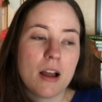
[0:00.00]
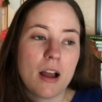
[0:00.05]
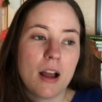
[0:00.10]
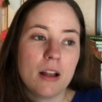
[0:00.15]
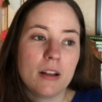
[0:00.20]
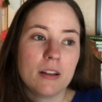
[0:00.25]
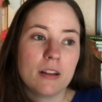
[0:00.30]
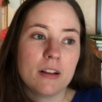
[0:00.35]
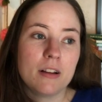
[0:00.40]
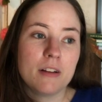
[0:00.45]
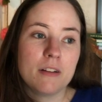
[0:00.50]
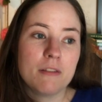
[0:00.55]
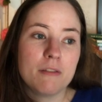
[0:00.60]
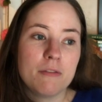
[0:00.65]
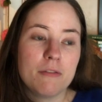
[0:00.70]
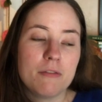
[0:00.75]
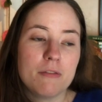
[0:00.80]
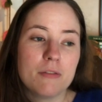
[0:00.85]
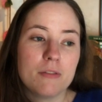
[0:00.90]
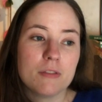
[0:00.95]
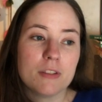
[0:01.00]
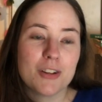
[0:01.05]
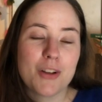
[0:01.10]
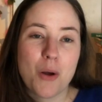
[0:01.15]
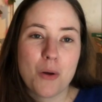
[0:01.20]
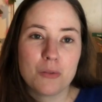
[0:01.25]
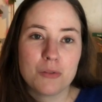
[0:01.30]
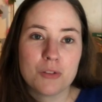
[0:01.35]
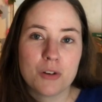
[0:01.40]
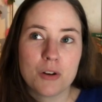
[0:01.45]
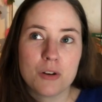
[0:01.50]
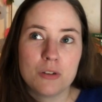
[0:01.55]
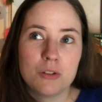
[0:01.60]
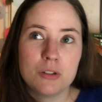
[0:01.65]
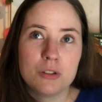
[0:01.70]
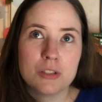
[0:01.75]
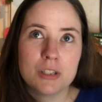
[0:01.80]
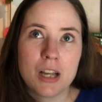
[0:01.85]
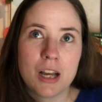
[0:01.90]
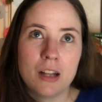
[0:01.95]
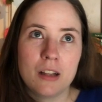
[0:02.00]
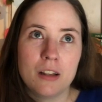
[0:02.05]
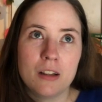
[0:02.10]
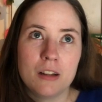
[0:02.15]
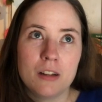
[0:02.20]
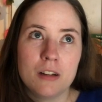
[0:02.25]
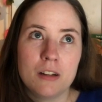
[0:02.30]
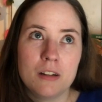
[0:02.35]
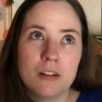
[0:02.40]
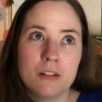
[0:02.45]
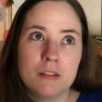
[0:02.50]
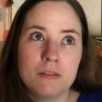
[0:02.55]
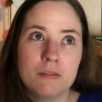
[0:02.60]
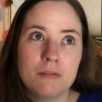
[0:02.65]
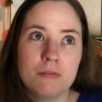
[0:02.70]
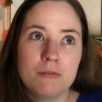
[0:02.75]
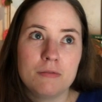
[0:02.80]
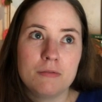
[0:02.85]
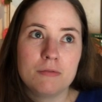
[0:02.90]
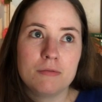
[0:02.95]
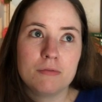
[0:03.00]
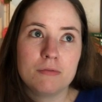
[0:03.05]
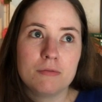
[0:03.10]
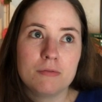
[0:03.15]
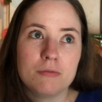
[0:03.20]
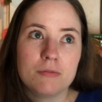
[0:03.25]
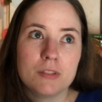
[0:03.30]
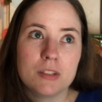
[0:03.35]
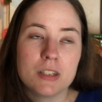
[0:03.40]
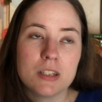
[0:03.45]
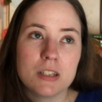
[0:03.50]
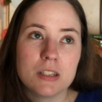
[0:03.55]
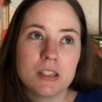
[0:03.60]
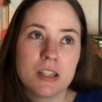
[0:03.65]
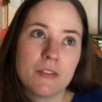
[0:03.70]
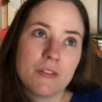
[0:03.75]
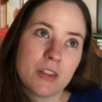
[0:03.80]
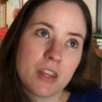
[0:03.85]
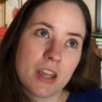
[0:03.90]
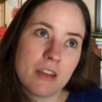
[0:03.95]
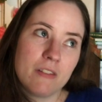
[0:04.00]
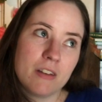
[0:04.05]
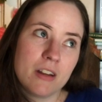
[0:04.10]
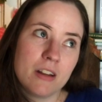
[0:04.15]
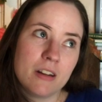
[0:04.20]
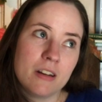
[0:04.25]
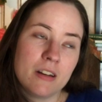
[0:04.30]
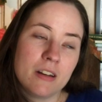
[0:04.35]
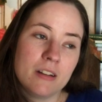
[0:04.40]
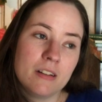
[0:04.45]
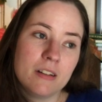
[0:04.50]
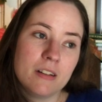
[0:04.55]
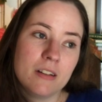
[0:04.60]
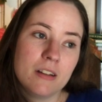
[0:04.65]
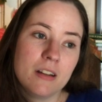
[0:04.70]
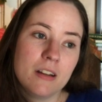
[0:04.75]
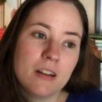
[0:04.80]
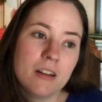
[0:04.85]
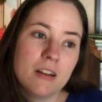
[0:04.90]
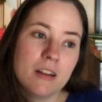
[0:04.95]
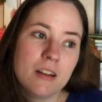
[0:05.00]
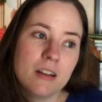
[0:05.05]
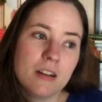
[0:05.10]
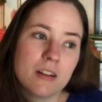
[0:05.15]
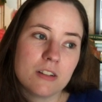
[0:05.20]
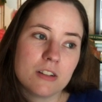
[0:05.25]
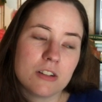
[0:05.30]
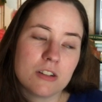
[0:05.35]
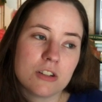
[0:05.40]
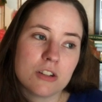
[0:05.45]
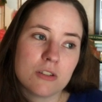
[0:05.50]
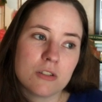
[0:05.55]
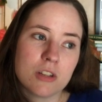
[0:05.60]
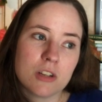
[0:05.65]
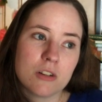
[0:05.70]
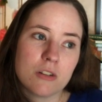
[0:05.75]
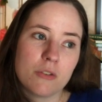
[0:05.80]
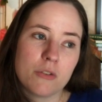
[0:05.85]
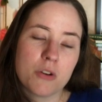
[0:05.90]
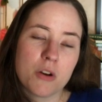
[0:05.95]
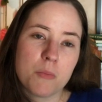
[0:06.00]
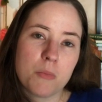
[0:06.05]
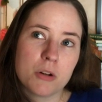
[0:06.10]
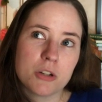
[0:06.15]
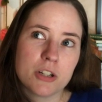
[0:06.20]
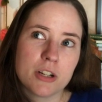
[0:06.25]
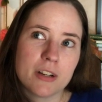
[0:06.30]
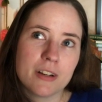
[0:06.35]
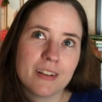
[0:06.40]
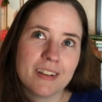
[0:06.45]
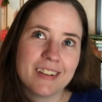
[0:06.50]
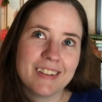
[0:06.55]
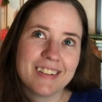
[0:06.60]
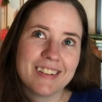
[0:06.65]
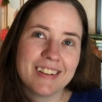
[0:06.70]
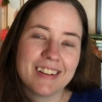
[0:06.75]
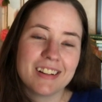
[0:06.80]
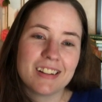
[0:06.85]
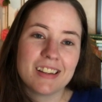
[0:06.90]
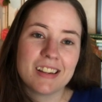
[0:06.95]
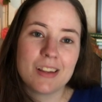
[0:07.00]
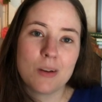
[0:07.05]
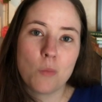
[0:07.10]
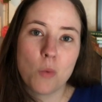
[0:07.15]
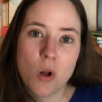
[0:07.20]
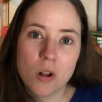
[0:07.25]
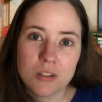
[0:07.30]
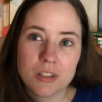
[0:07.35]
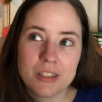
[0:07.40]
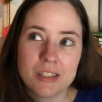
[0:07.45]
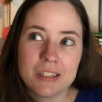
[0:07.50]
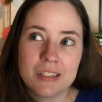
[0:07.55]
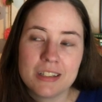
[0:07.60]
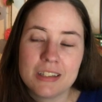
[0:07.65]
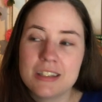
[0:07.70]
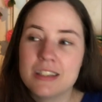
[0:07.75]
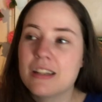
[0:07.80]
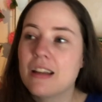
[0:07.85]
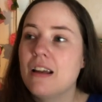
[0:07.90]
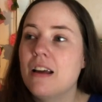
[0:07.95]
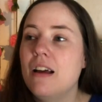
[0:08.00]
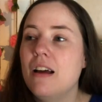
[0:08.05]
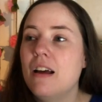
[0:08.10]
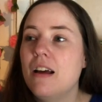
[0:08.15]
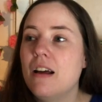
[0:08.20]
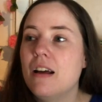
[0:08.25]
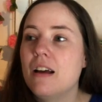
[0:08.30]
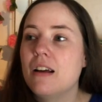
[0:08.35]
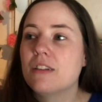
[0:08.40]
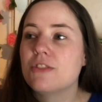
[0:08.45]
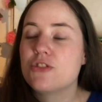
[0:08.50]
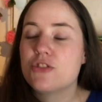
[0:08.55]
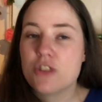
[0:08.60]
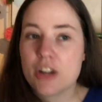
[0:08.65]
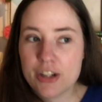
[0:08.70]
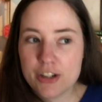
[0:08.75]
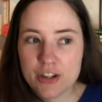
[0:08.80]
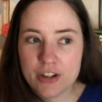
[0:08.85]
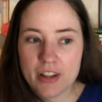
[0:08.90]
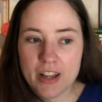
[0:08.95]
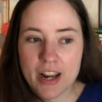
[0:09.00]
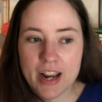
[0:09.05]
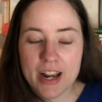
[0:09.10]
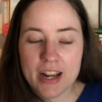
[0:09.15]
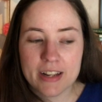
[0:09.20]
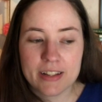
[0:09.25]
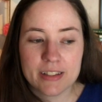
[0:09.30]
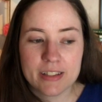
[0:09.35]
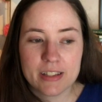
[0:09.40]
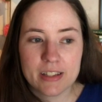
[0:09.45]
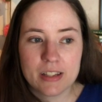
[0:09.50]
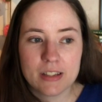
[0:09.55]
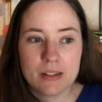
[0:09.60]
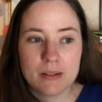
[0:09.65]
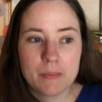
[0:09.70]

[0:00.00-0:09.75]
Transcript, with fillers: I love Golden Girls. I love Seventh Heaven. Just shows I grew up watching. The Waltons, Stranger Things,